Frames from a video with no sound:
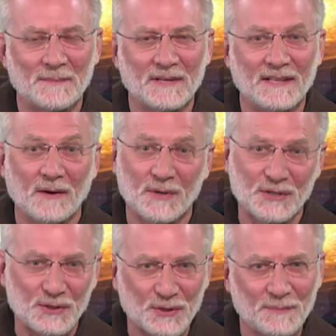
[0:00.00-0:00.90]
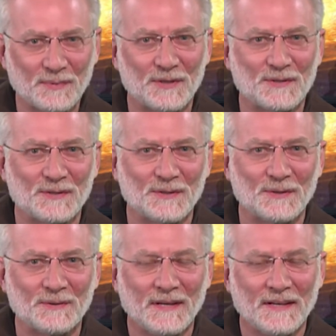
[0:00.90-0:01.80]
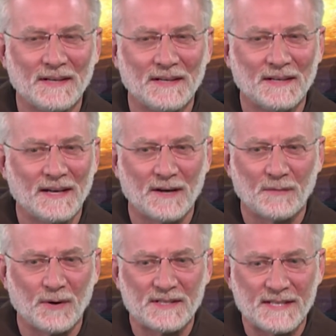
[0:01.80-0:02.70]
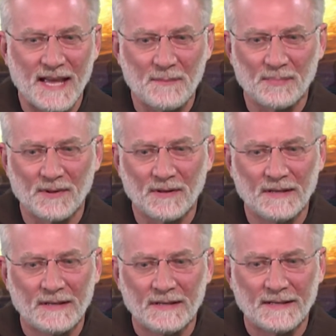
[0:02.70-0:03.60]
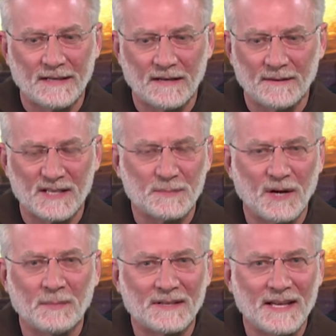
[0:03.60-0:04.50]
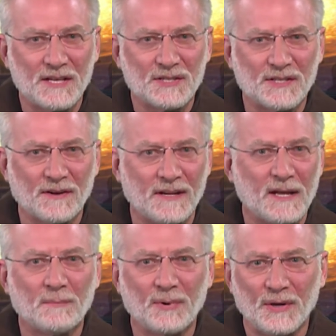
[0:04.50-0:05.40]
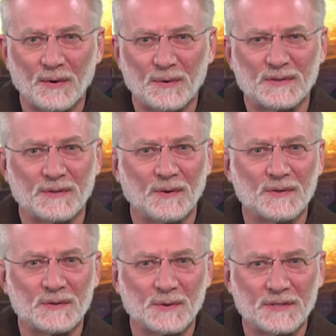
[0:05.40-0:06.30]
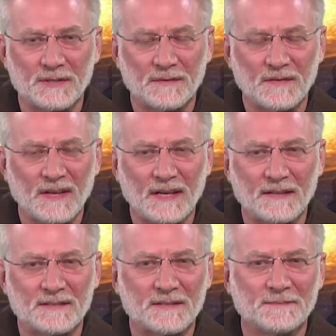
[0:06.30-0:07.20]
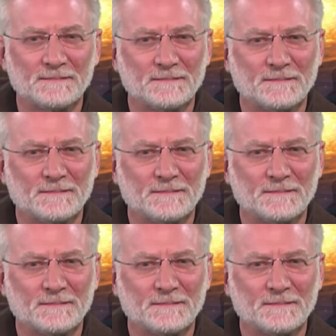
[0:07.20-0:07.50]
something that we should pursue? For example, experimentation on embryos or those sorts of things.